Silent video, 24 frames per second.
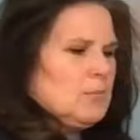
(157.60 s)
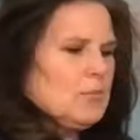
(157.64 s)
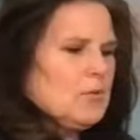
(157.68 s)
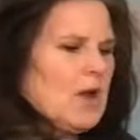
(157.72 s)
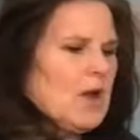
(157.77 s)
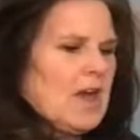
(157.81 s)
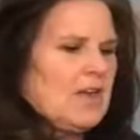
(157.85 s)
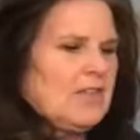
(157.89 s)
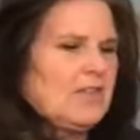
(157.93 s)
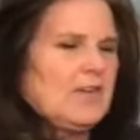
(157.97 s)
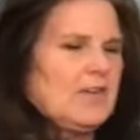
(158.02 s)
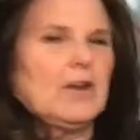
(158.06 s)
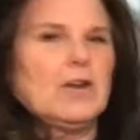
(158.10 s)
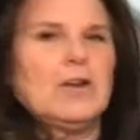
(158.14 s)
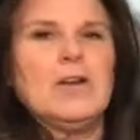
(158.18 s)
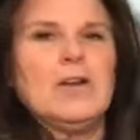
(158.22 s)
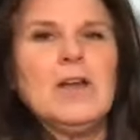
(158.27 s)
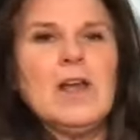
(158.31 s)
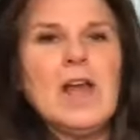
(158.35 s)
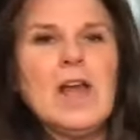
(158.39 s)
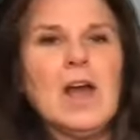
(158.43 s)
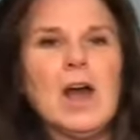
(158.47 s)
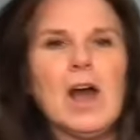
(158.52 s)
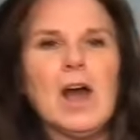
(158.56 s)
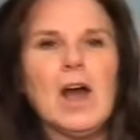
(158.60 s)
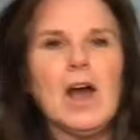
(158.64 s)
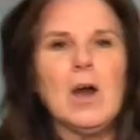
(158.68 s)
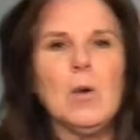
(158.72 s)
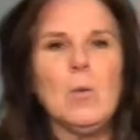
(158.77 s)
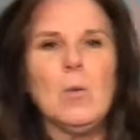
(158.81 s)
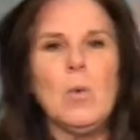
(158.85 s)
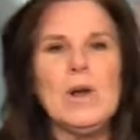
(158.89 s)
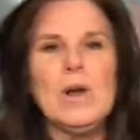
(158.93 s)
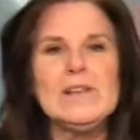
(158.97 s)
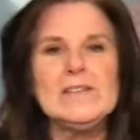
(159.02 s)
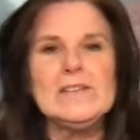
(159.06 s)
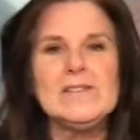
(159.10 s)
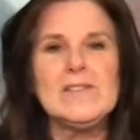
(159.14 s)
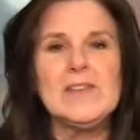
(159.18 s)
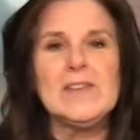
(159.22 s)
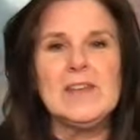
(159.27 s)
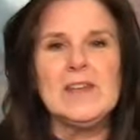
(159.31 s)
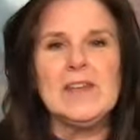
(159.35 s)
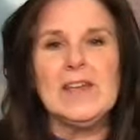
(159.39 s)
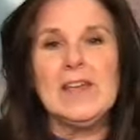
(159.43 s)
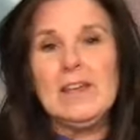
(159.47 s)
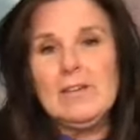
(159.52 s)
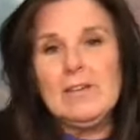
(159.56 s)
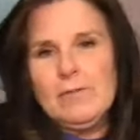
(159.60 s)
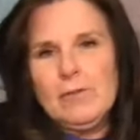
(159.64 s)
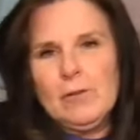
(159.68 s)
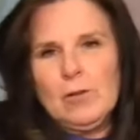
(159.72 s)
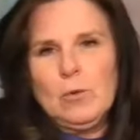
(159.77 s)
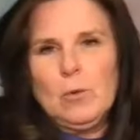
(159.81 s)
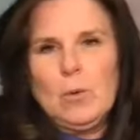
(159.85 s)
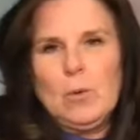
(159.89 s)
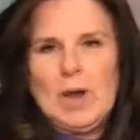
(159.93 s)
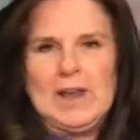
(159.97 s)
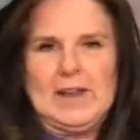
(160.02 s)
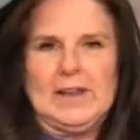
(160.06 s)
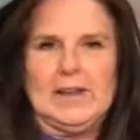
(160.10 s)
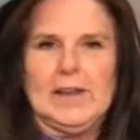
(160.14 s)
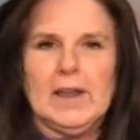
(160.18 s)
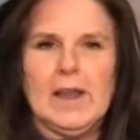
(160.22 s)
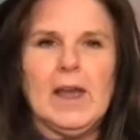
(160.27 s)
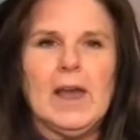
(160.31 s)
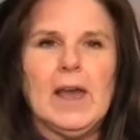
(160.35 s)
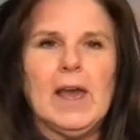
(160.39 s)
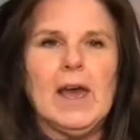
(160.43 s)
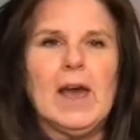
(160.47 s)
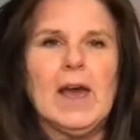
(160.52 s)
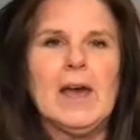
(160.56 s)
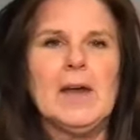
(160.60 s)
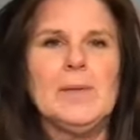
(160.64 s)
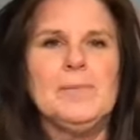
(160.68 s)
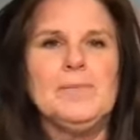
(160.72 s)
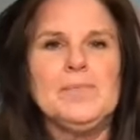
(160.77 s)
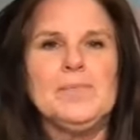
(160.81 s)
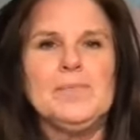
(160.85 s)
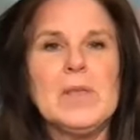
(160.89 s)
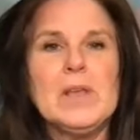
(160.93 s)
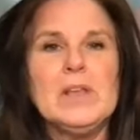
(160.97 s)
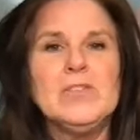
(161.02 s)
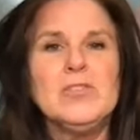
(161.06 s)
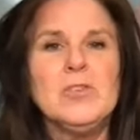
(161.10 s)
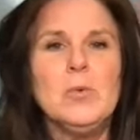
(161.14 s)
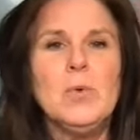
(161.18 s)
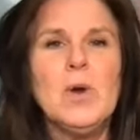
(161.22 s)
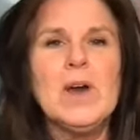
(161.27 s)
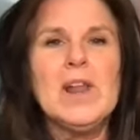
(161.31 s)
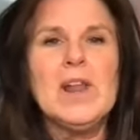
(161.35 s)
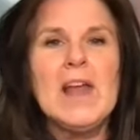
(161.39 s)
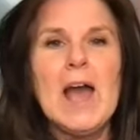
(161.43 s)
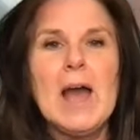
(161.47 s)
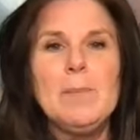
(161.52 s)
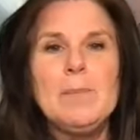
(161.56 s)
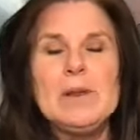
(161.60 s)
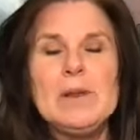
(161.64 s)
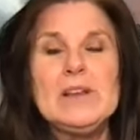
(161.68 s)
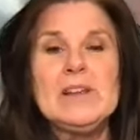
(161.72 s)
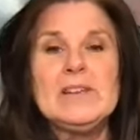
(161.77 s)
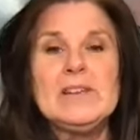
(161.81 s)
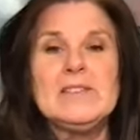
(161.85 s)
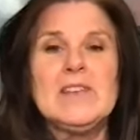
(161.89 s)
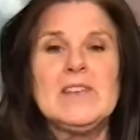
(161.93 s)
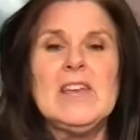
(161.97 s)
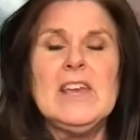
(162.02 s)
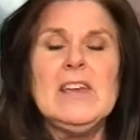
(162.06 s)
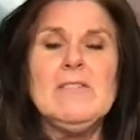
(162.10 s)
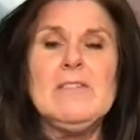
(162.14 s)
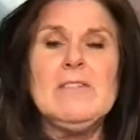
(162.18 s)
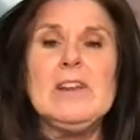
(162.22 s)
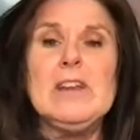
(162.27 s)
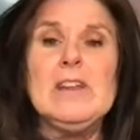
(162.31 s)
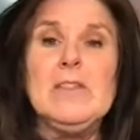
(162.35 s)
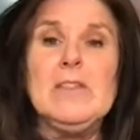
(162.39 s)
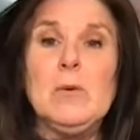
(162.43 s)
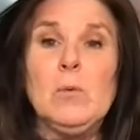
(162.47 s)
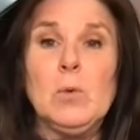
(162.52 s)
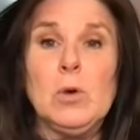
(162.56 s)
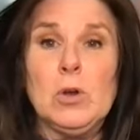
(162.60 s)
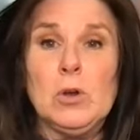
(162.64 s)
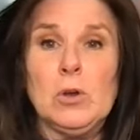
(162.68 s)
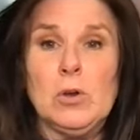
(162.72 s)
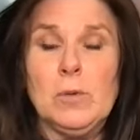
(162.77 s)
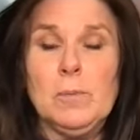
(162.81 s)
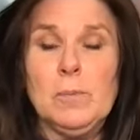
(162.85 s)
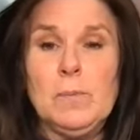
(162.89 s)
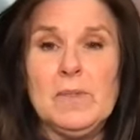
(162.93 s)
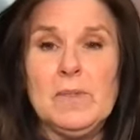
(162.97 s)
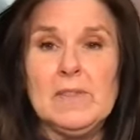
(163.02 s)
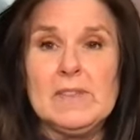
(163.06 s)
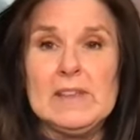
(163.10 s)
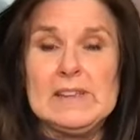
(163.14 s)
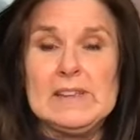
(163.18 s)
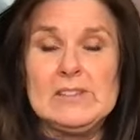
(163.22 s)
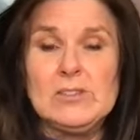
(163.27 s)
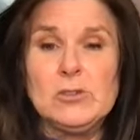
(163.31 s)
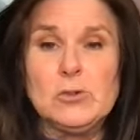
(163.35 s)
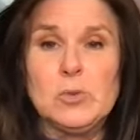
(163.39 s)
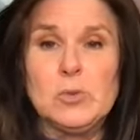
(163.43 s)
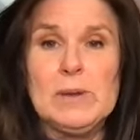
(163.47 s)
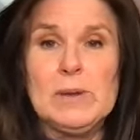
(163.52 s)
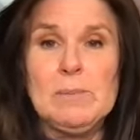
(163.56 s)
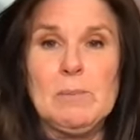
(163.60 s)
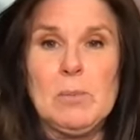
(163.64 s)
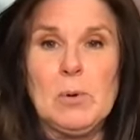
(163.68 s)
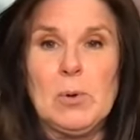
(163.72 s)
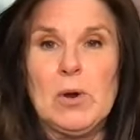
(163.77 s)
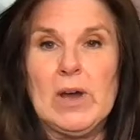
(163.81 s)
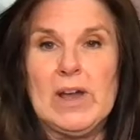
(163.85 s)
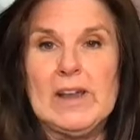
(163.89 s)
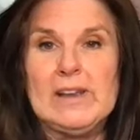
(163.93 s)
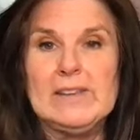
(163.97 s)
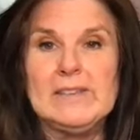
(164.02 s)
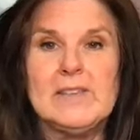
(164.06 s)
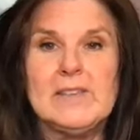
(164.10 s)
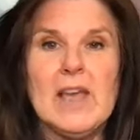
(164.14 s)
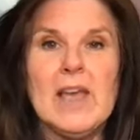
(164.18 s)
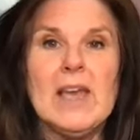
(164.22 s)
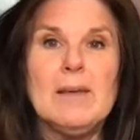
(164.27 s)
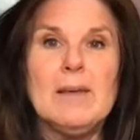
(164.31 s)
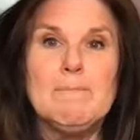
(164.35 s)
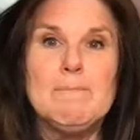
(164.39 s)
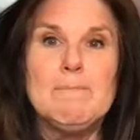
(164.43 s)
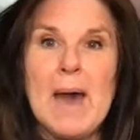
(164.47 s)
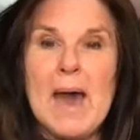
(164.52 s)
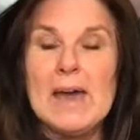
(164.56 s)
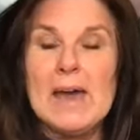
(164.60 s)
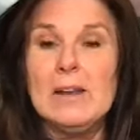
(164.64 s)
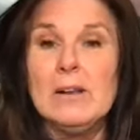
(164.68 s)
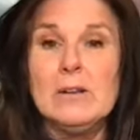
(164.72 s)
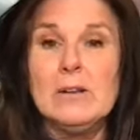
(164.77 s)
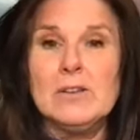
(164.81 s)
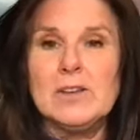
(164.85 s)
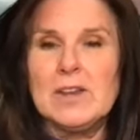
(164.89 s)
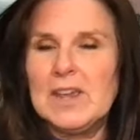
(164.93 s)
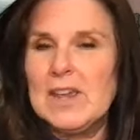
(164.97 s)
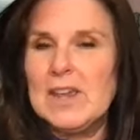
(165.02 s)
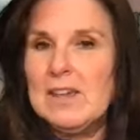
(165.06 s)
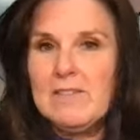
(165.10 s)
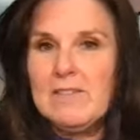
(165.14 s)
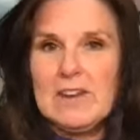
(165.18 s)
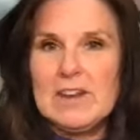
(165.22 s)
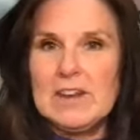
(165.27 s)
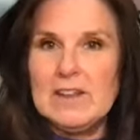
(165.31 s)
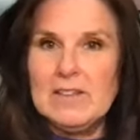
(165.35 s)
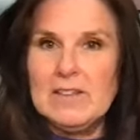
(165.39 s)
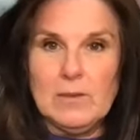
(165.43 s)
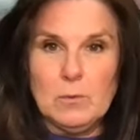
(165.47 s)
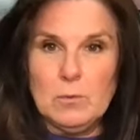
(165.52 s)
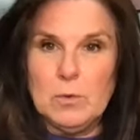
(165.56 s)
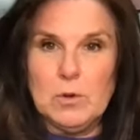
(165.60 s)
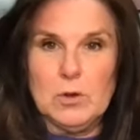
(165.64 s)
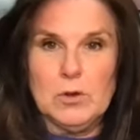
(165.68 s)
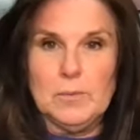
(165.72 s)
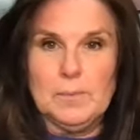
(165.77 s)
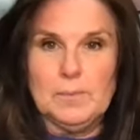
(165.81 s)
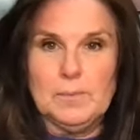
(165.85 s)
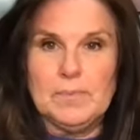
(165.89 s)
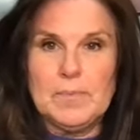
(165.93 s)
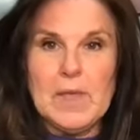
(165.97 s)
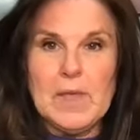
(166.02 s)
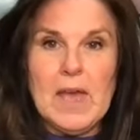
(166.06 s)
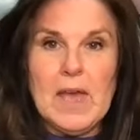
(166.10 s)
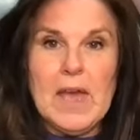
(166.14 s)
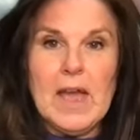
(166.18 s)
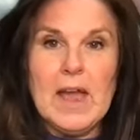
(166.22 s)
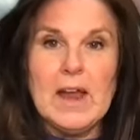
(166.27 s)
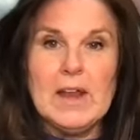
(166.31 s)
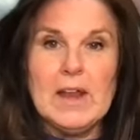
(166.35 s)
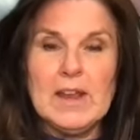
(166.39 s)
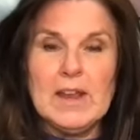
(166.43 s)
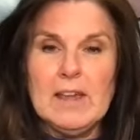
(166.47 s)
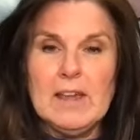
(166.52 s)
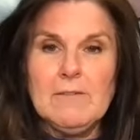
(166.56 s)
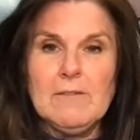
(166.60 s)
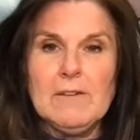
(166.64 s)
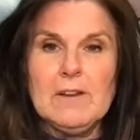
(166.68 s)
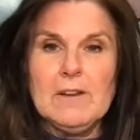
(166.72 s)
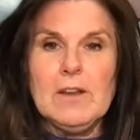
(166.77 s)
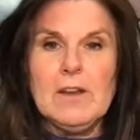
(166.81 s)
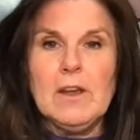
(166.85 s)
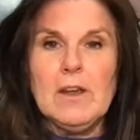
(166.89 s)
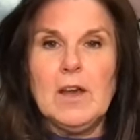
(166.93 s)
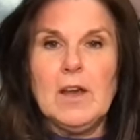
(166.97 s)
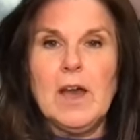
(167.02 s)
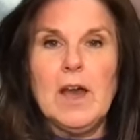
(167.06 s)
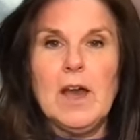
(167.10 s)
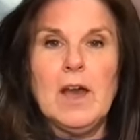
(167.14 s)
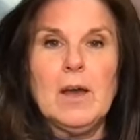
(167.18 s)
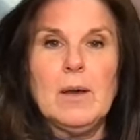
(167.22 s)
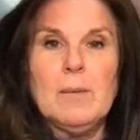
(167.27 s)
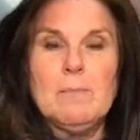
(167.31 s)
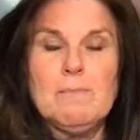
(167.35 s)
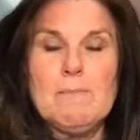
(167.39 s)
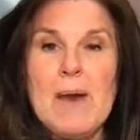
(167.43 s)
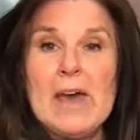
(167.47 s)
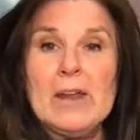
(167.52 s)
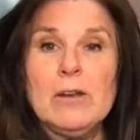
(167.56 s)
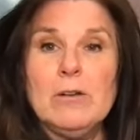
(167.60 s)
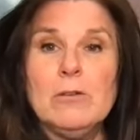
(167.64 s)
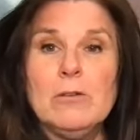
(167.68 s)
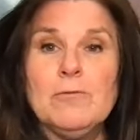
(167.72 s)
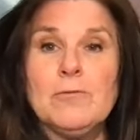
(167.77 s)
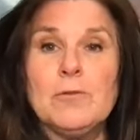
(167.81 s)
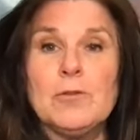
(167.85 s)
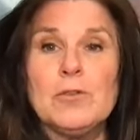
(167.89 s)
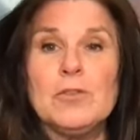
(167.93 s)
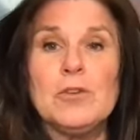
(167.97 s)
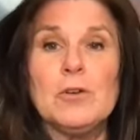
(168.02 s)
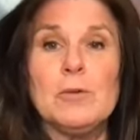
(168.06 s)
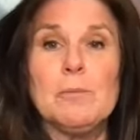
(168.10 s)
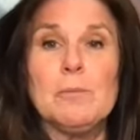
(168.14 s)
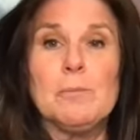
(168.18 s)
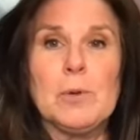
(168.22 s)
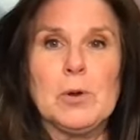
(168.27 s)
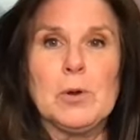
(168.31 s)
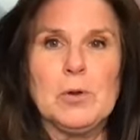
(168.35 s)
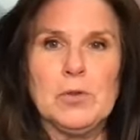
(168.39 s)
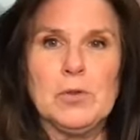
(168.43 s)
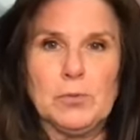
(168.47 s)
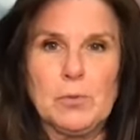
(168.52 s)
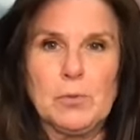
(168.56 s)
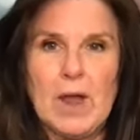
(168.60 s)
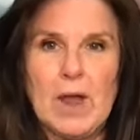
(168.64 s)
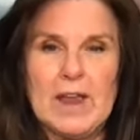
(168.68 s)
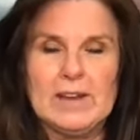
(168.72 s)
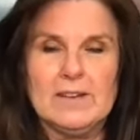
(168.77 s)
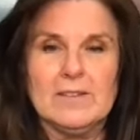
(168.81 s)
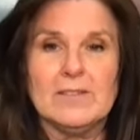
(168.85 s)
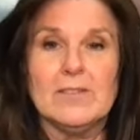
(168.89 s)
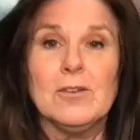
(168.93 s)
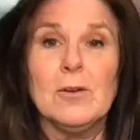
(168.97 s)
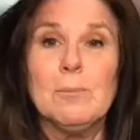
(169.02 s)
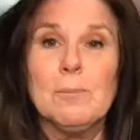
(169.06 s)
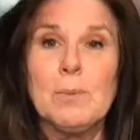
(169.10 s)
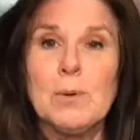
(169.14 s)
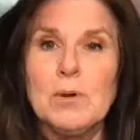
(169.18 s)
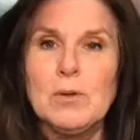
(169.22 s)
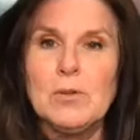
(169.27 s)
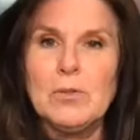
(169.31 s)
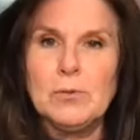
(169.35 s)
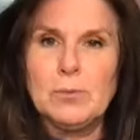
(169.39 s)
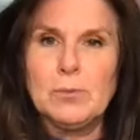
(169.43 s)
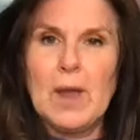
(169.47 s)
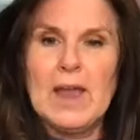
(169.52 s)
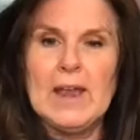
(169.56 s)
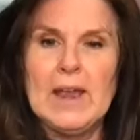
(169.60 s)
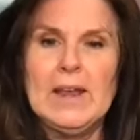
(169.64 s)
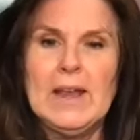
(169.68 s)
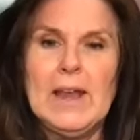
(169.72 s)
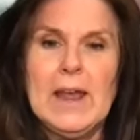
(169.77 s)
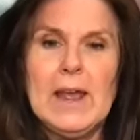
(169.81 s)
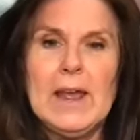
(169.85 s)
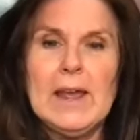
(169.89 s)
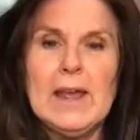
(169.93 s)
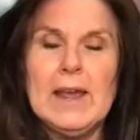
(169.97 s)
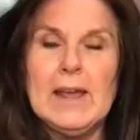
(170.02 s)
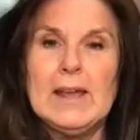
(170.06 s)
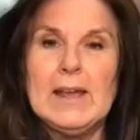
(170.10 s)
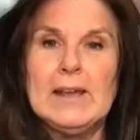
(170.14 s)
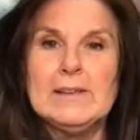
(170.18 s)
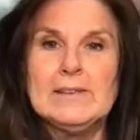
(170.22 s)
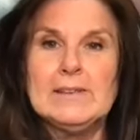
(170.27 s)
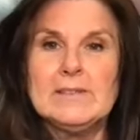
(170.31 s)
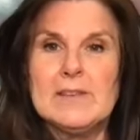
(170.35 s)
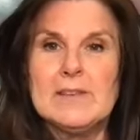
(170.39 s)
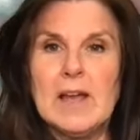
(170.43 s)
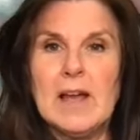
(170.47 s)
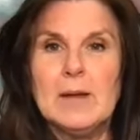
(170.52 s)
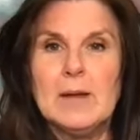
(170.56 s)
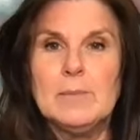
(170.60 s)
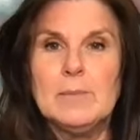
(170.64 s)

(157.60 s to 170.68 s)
brother, was the evil one. So what happened is, even in the womb, these twin boys battled even in the womb, and even battled for their birthright. So birthright is